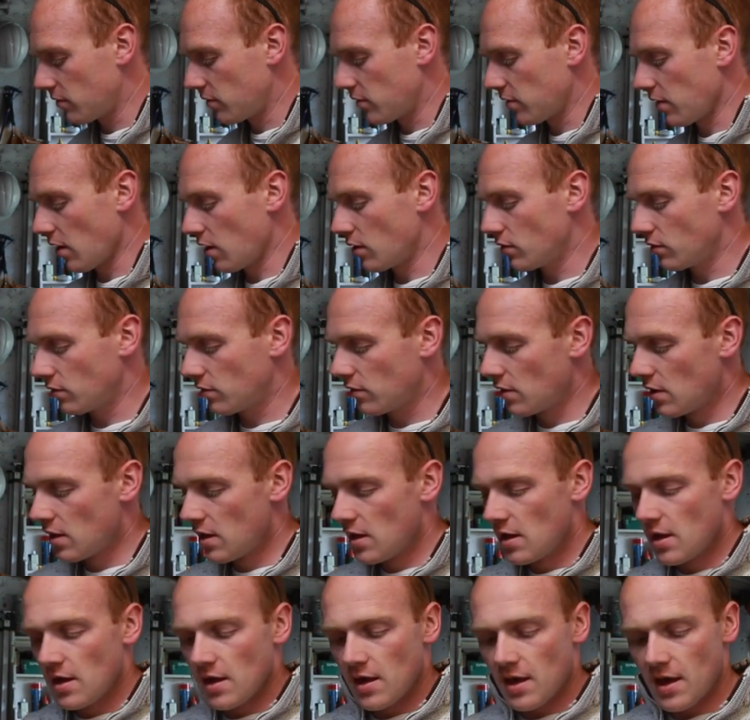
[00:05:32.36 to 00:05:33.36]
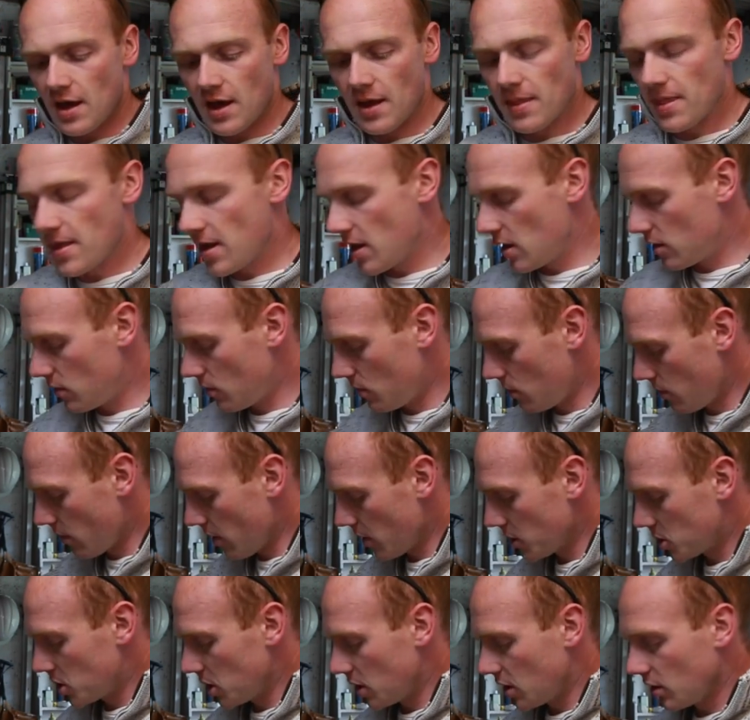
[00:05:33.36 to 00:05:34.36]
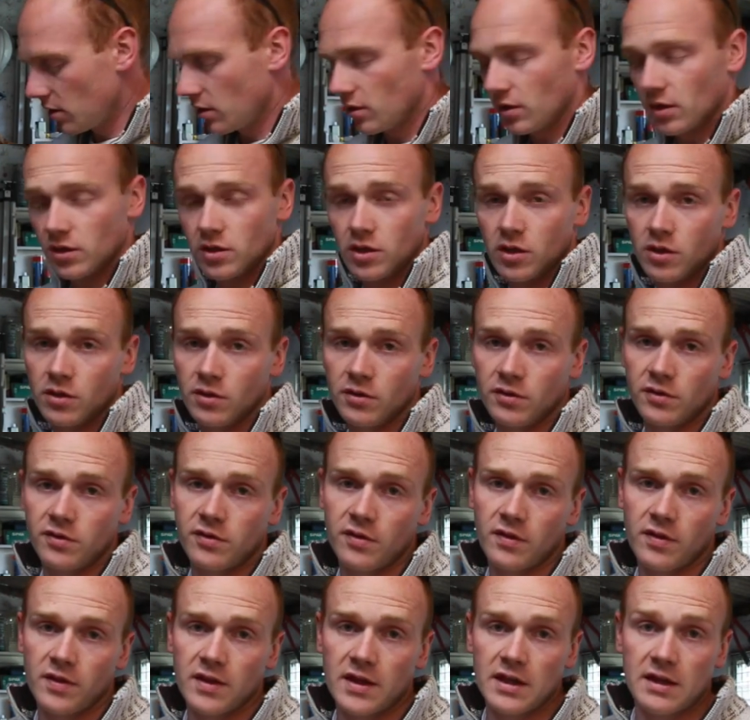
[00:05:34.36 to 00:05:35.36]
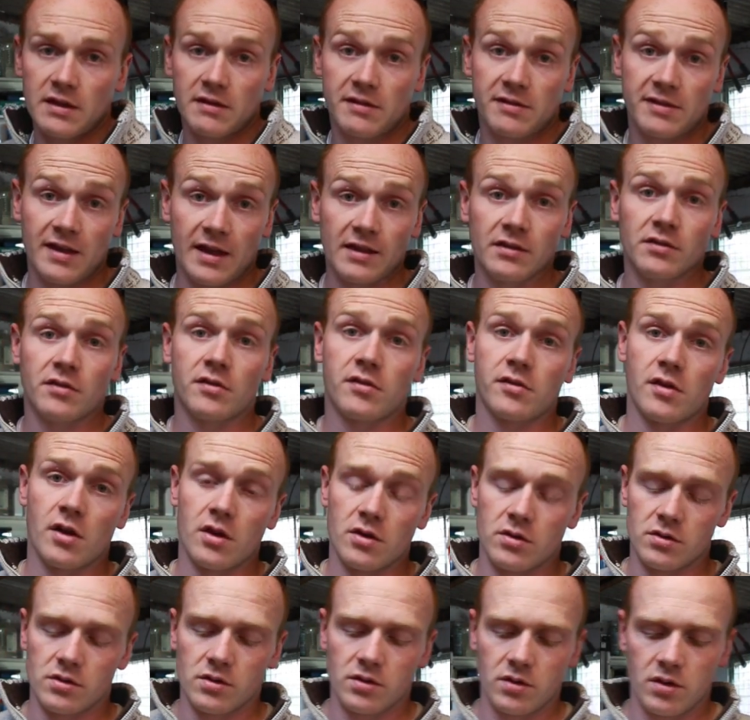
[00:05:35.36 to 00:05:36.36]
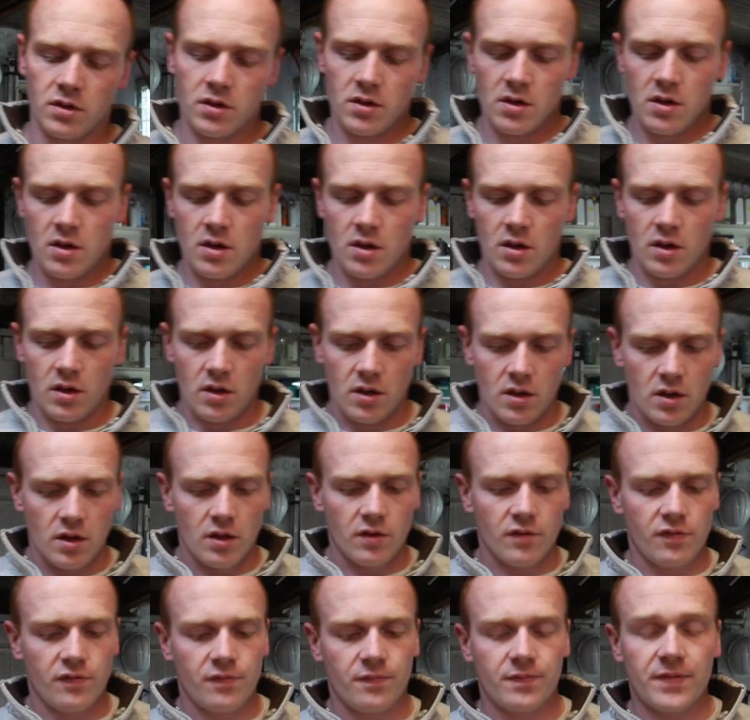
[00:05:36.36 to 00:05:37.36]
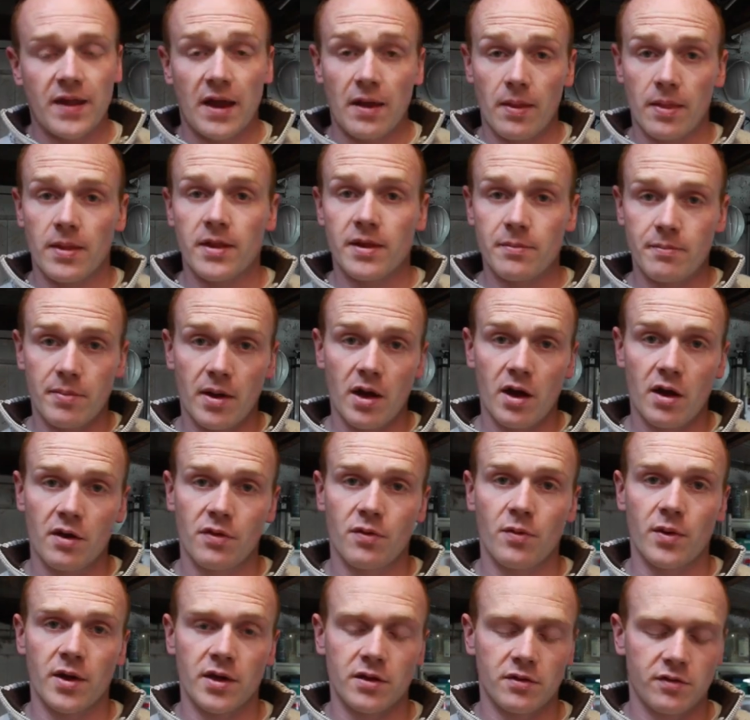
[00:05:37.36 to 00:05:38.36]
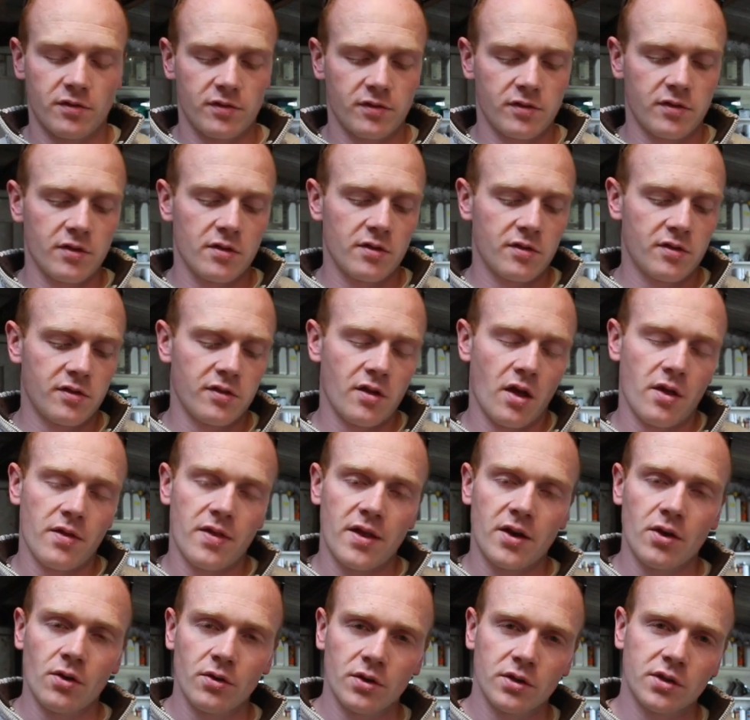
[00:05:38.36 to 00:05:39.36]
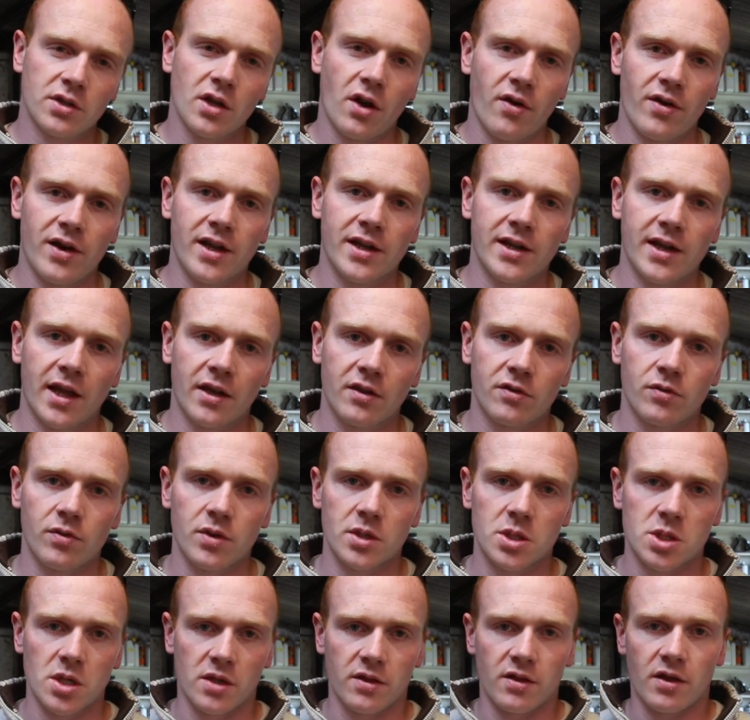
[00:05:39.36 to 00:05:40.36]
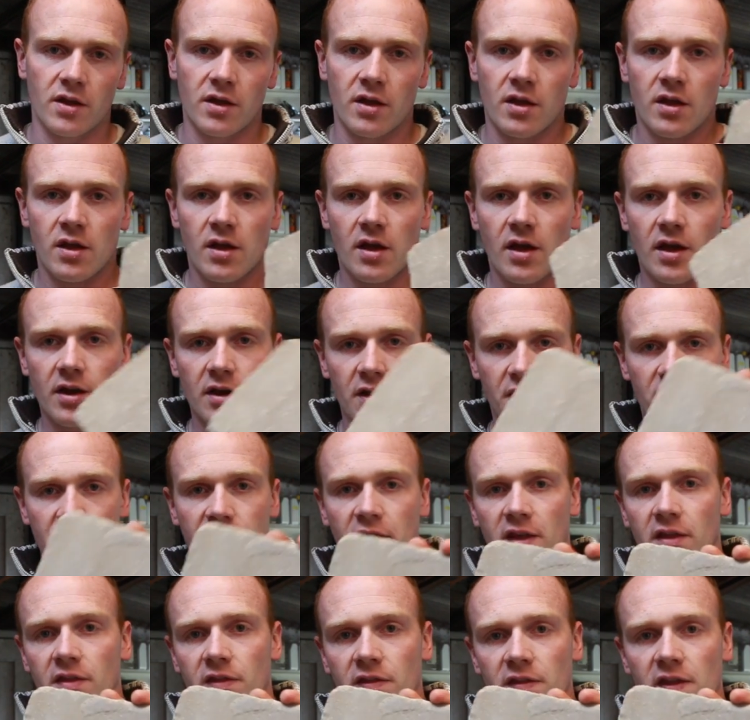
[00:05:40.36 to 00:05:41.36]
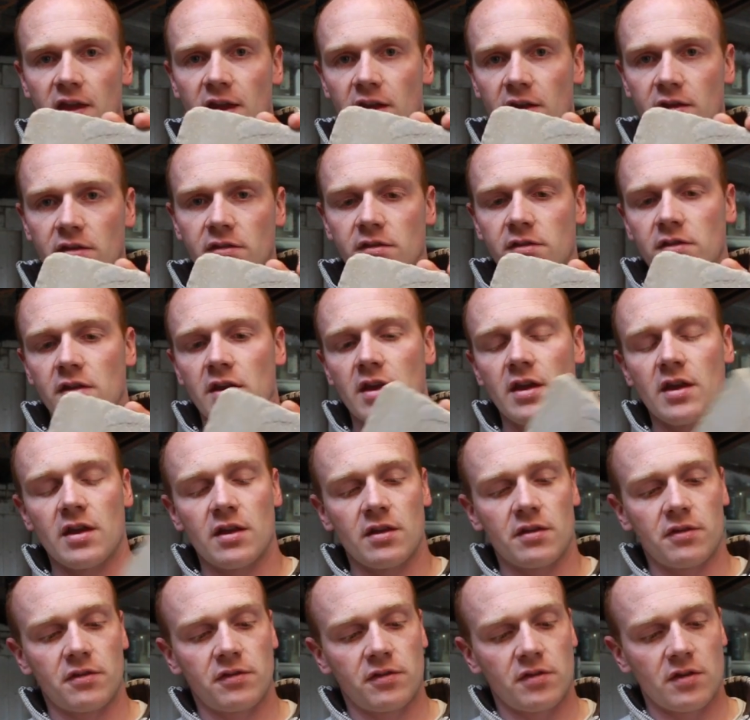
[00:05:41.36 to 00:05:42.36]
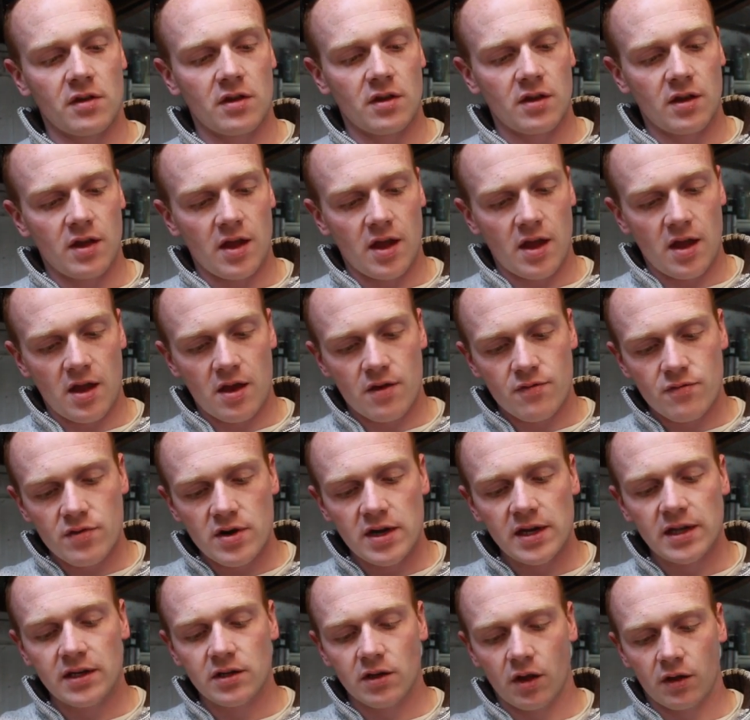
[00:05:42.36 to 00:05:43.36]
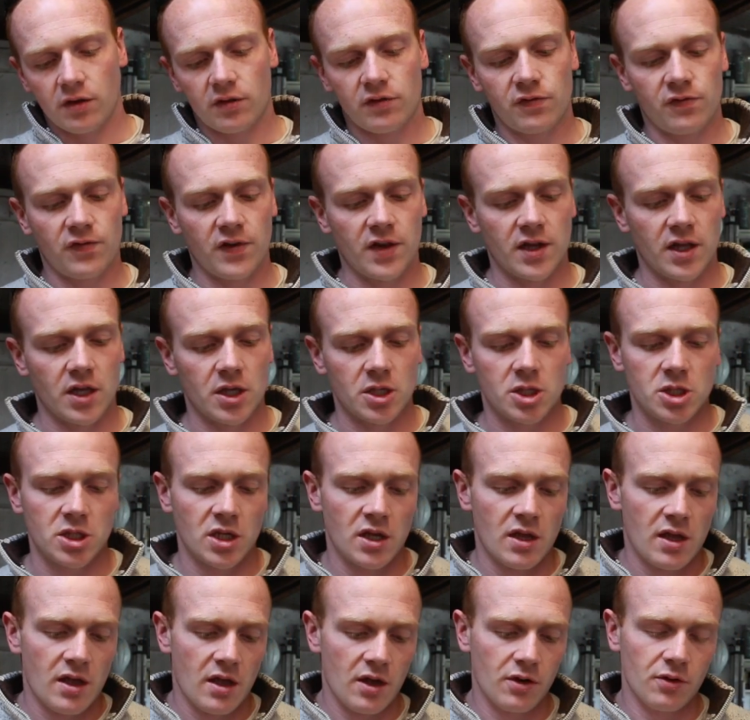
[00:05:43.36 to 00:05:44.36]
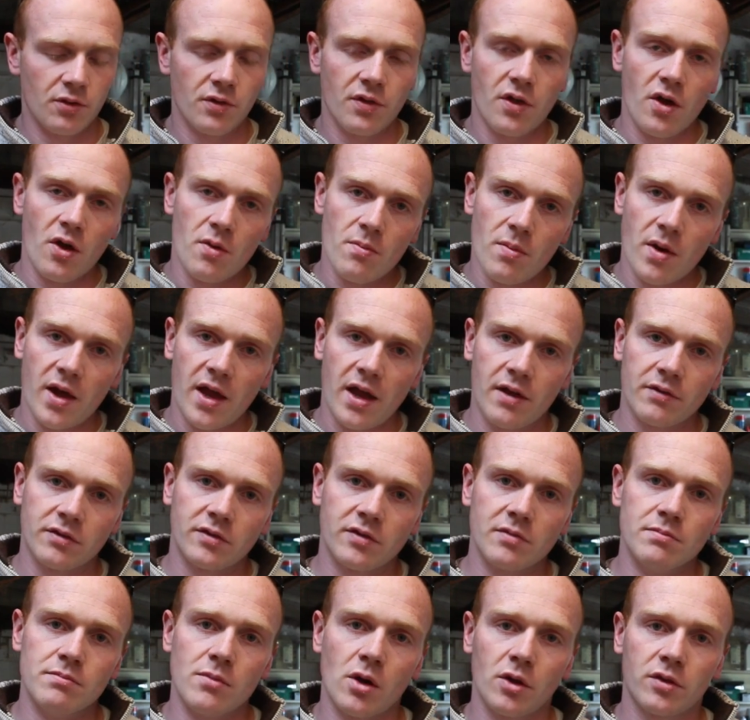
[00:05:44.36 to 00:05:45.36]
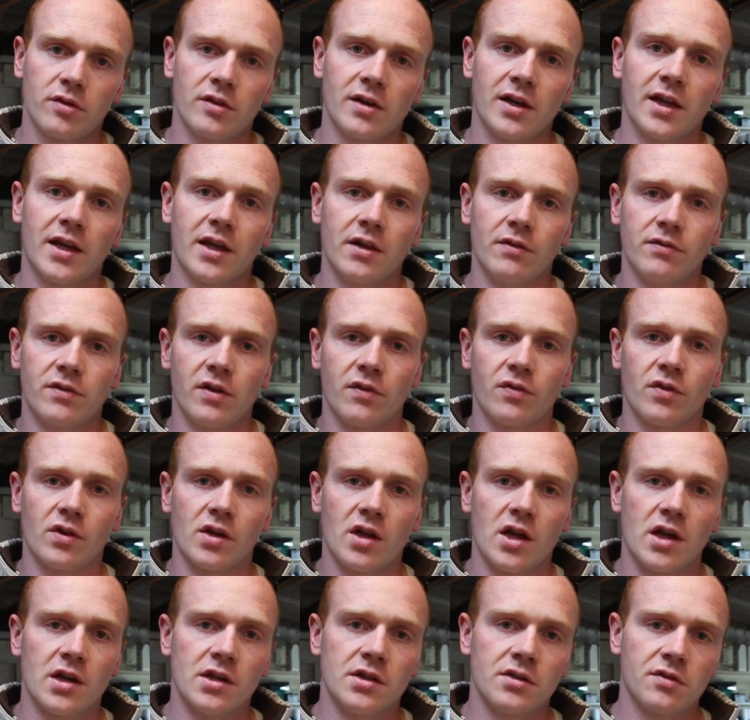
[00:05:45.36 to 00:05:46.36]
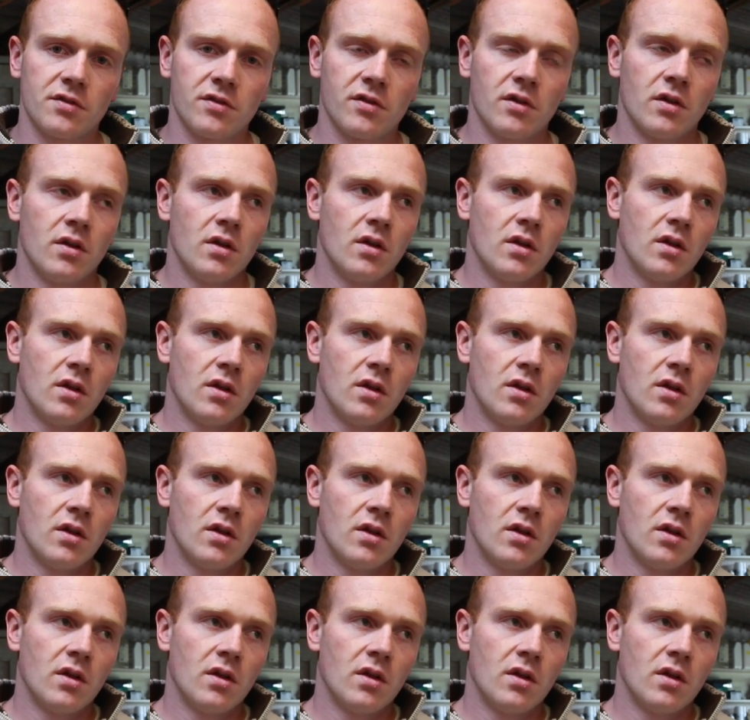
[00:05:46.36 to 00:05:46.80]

stones, and then we're actually going to use the sandstone down the pathways. So they're not directly next to each other, and I think this is a really nice finish. And although it might have some mottling of different colours